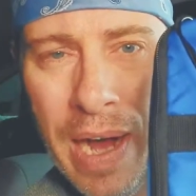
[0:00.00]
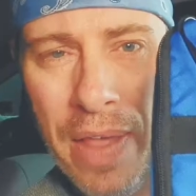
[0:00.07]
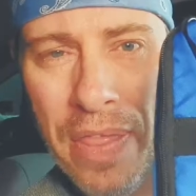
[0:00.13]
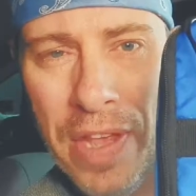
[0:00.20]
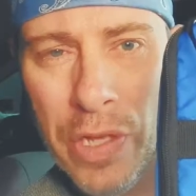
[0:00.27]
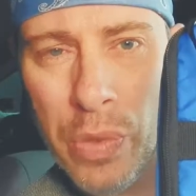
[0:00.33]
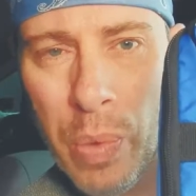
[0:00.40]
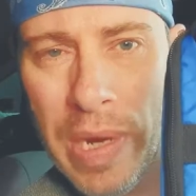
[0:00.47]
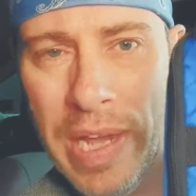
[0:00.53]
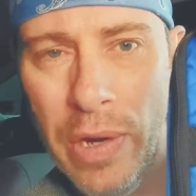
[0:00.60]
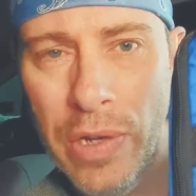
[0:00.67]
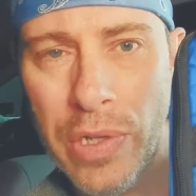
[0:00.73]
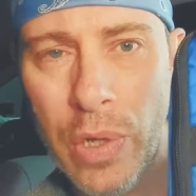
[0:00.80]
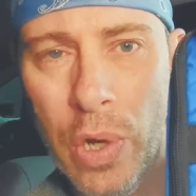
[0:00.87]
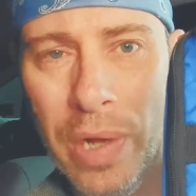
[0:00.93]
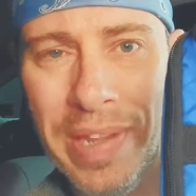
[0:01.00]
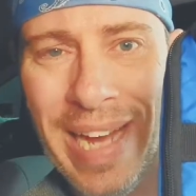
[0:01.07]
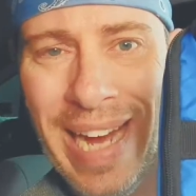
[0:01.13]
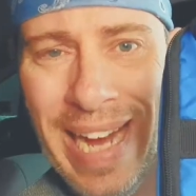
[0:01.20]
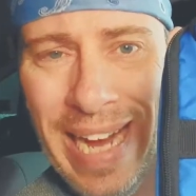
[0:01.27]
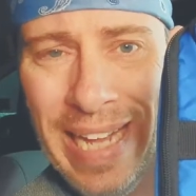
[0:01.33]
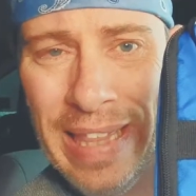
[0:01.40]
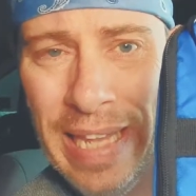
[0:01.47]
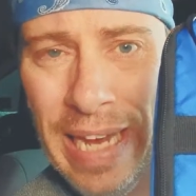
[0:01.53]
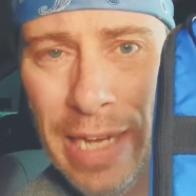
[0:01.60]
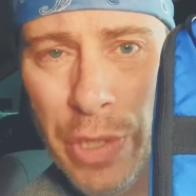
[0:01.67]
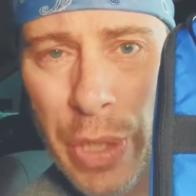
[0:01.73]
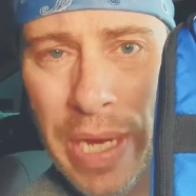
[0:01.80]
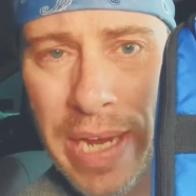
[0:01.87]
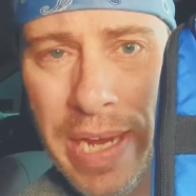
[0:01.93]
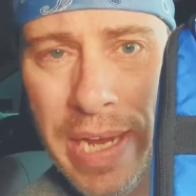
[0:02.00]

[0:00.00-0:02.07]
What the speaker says: This one here is called a HotLogic.